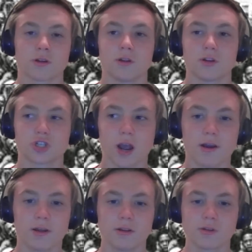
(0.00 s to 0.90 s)

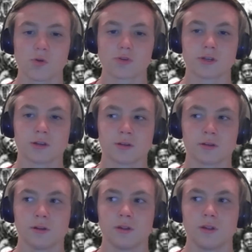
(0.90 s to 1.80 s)
China is
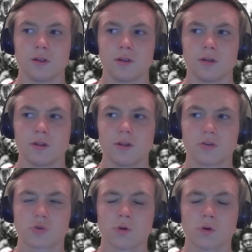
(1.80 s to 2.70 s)
hosting the
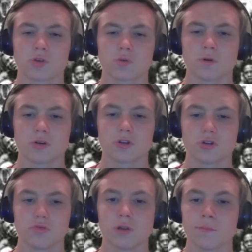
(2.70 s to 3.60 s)

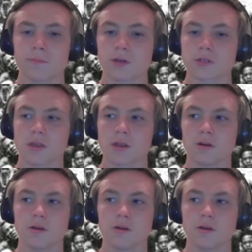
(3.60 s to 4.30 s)
2022 Olympics, I think.